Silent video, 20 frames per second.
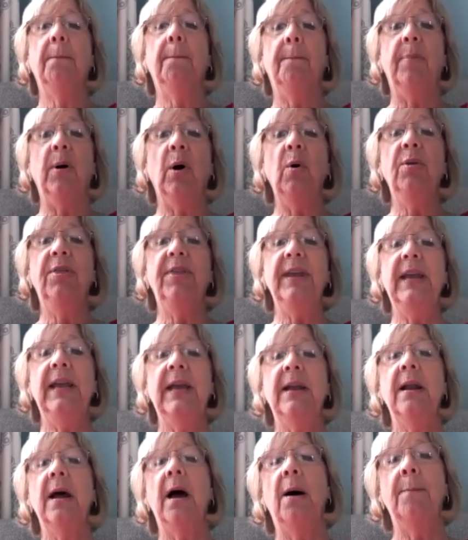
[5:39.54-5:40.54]
both
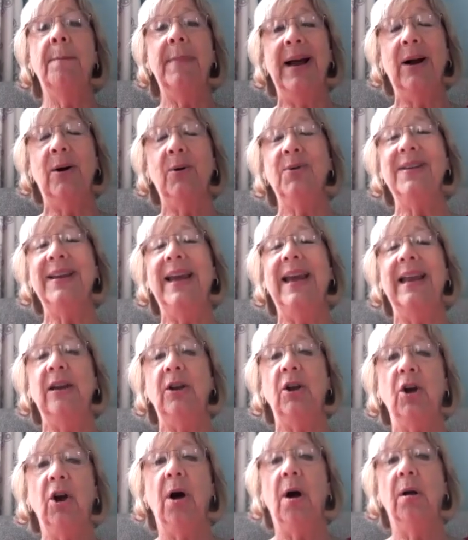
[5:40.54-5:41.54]
in amount
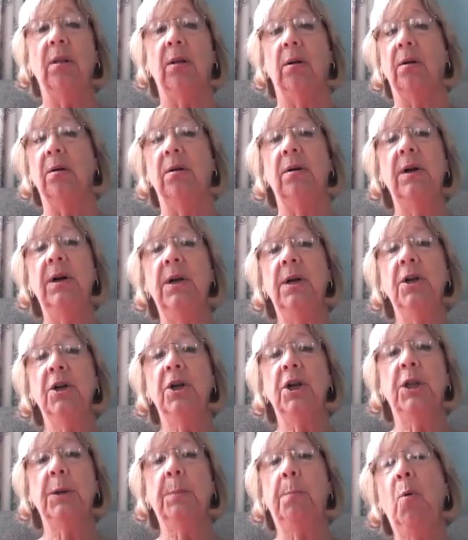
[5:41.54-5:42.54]
and color,
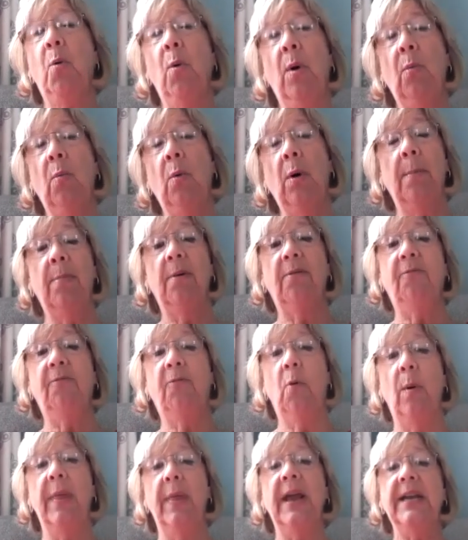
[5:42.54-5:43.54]
to the point where
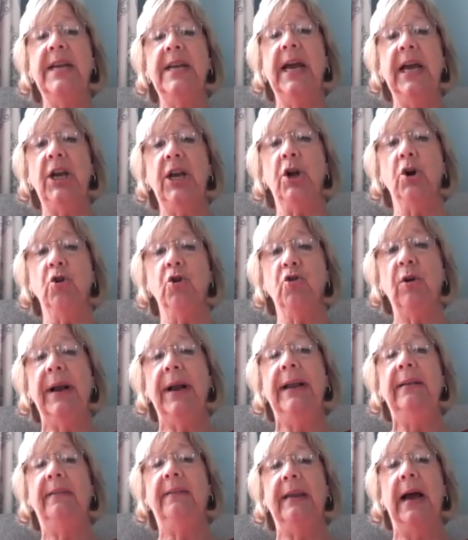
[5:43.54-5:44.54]
before they take your
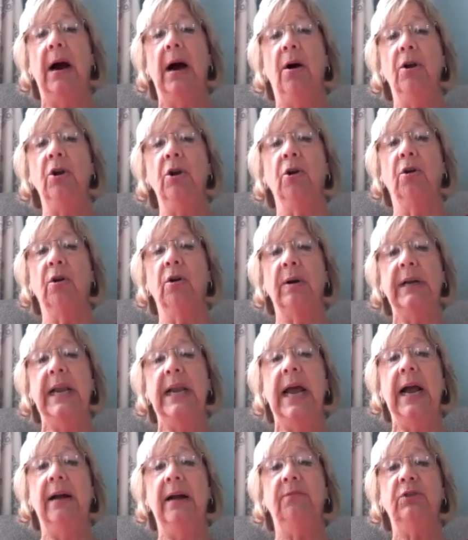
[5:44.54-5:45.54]
drains out, you're going to
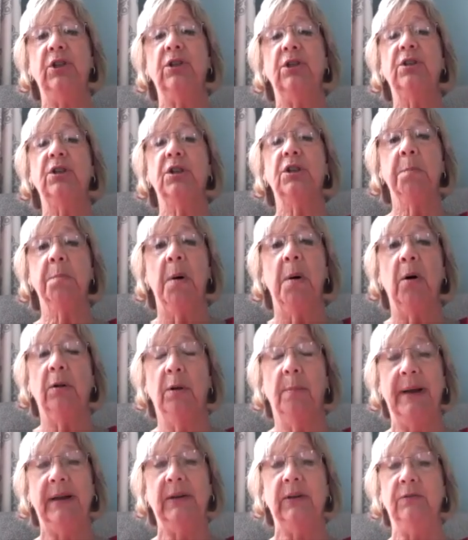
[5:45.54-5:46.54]
have just a small
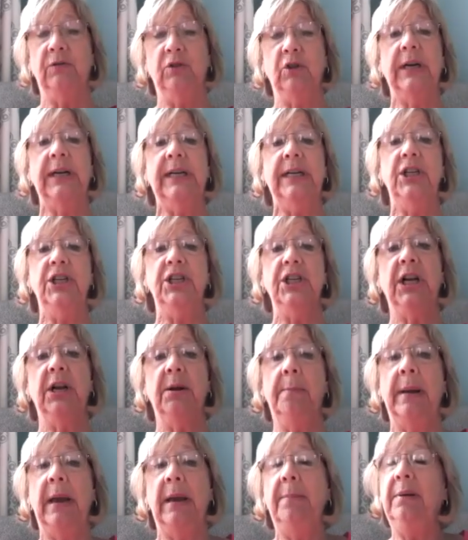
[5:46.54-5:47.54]
amount of drainage and
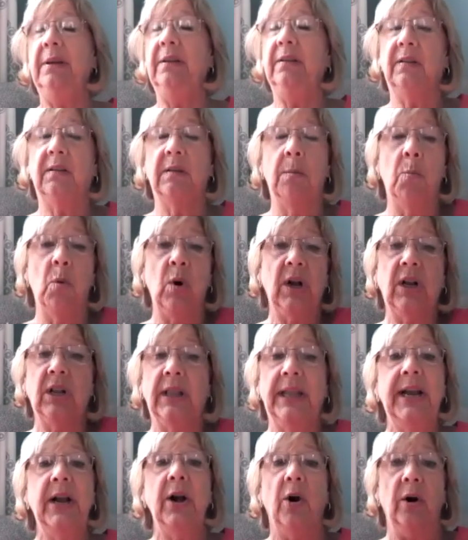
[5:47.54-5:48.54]
it may be somewhat
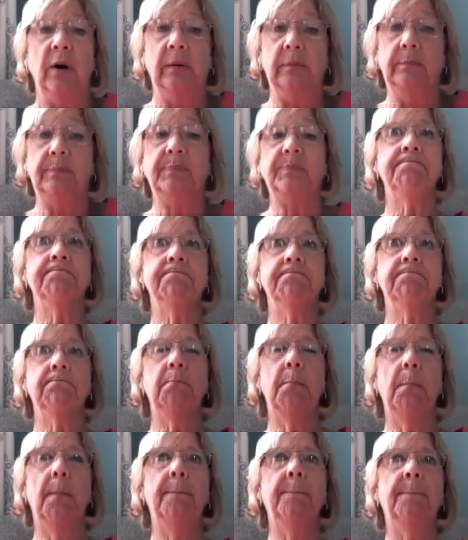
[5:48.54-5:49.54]
clear.
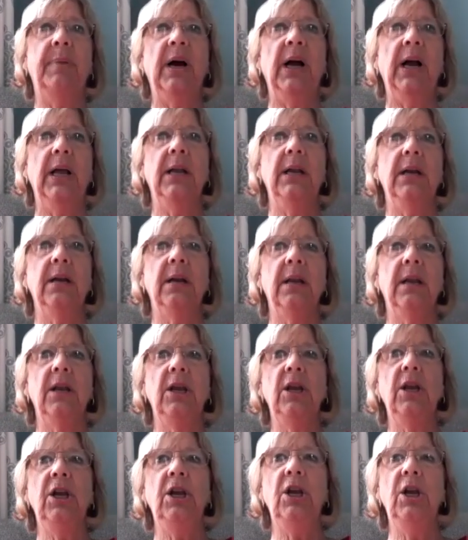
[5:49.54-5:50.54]
But
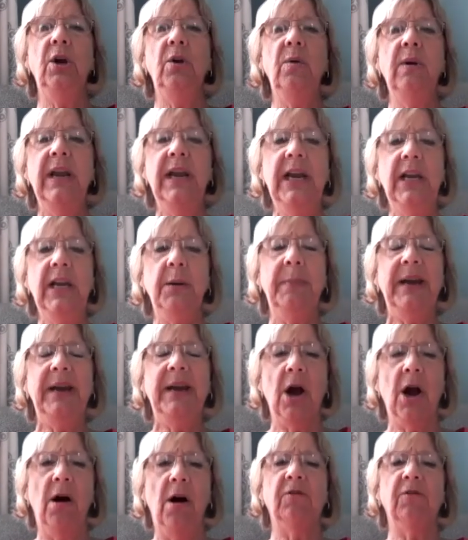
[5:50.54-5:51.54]
you need to be
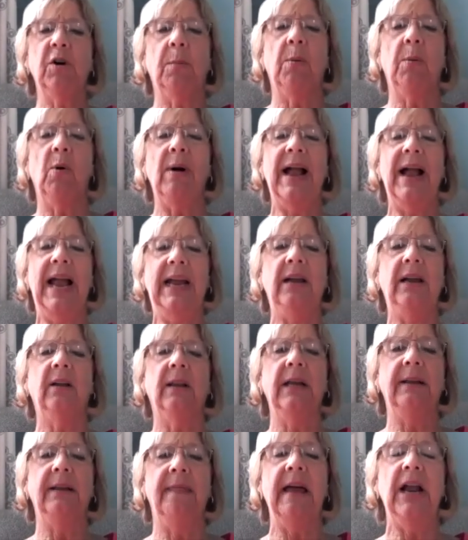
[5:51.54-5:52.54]
comfortable
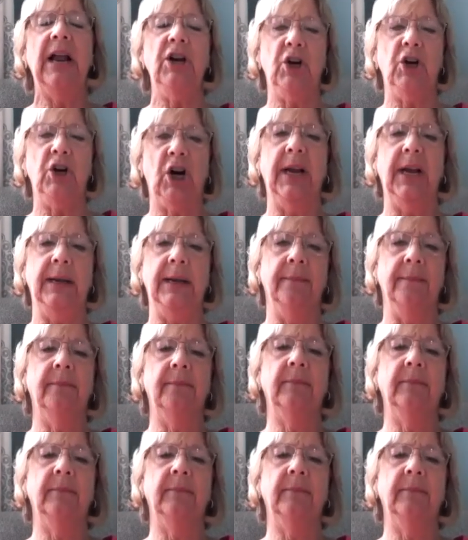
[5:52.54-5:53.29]
handling that drain.